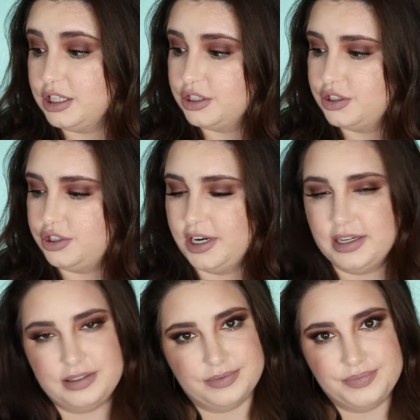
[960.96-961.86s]

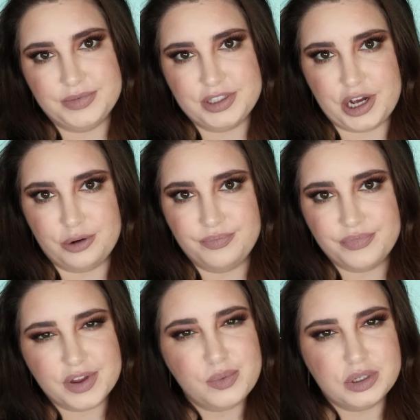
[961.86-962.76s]
Illustrate. So
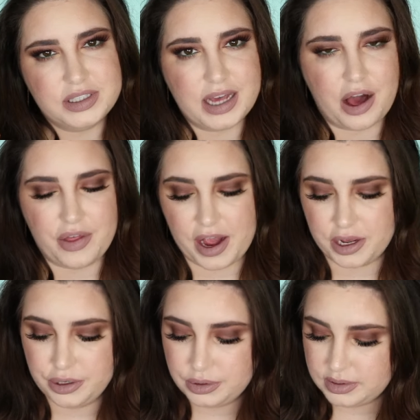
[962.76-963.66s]
we'll see how that
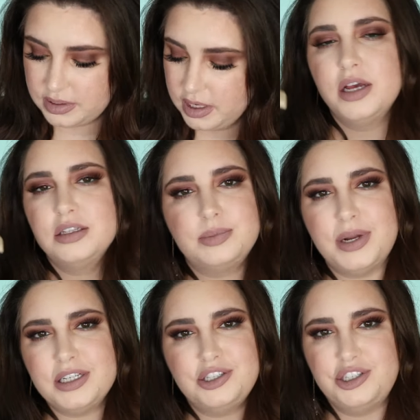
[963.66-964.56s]
goes. It's
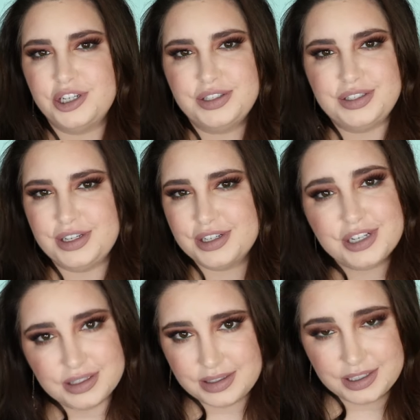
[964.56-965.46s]
probably just
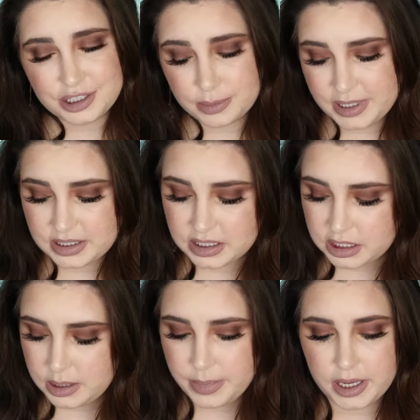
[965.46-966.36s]
concealer
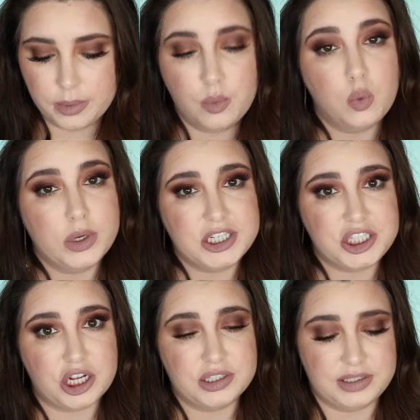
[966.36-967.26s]
basically, but we
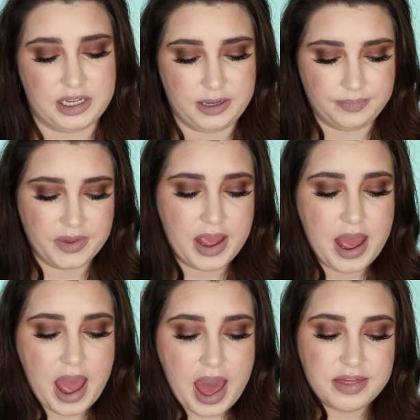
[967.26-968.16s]
shall see.
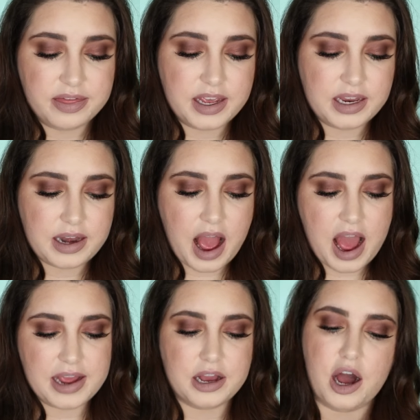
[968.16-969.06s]
And then
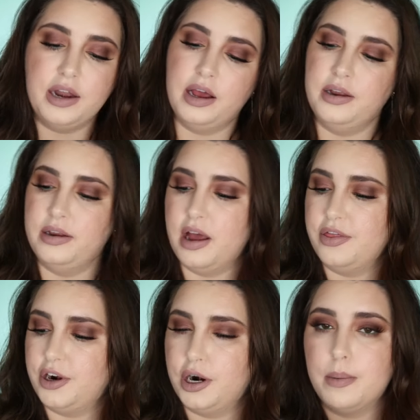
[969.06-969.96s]
I got
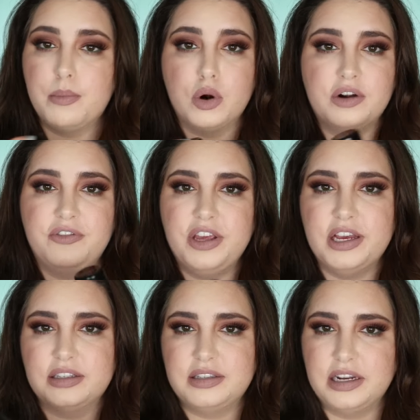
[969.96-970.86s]
another Morphe
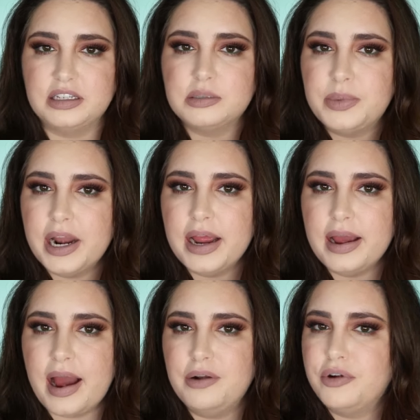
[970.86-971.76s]
setting spray.
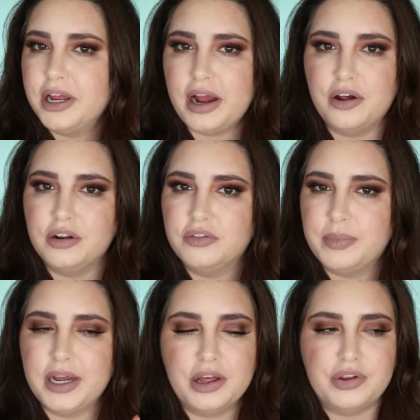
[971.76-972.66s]
I ran out of
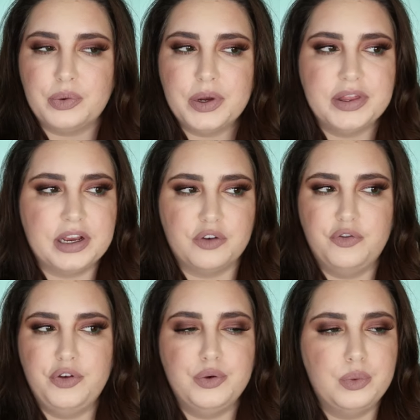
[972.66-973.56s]
my other one like a
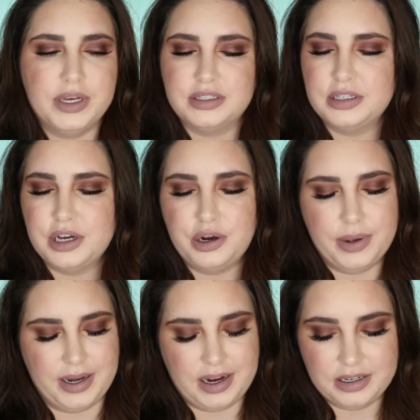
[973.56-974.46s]
few weeks ago
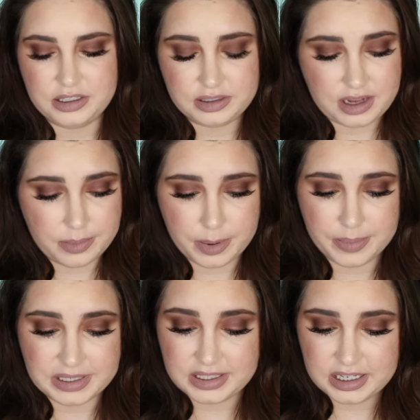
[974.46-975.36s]
and I just have
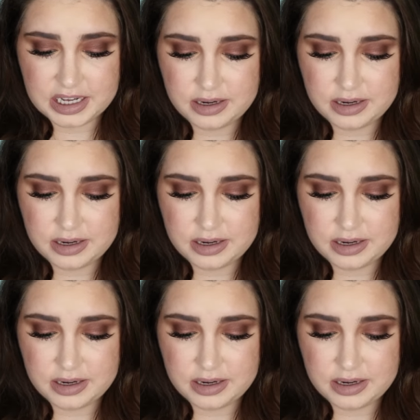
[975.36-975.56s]
been missing